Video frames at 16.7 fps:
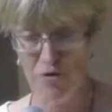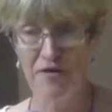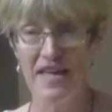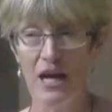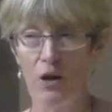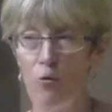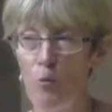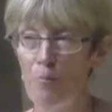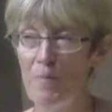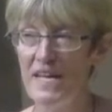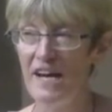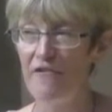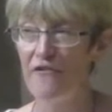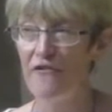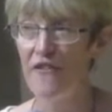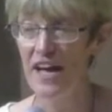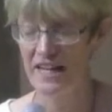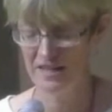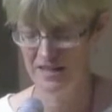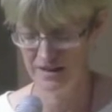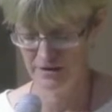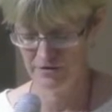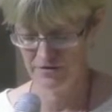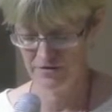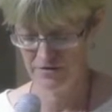you to speak up.
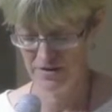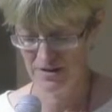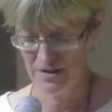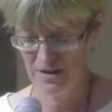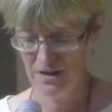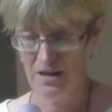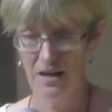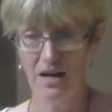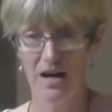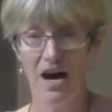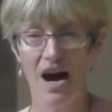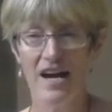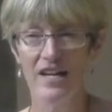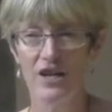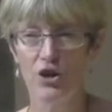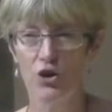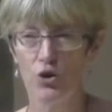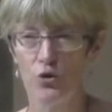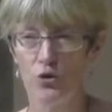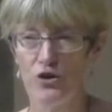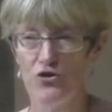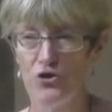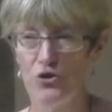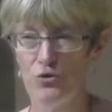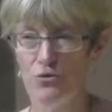That's the former
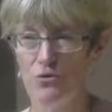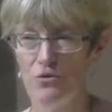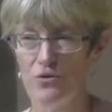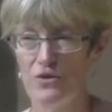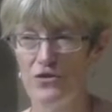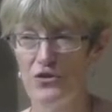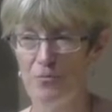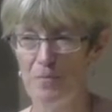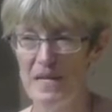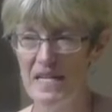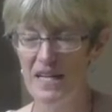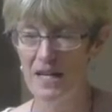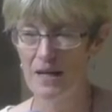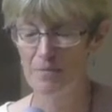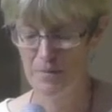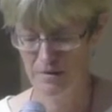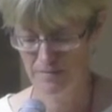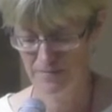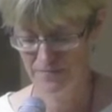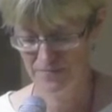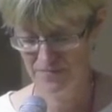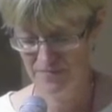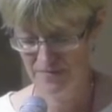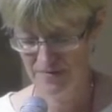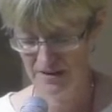acting
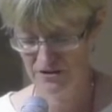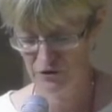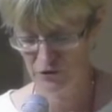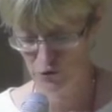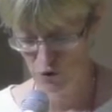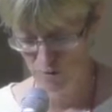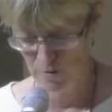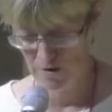attorney general.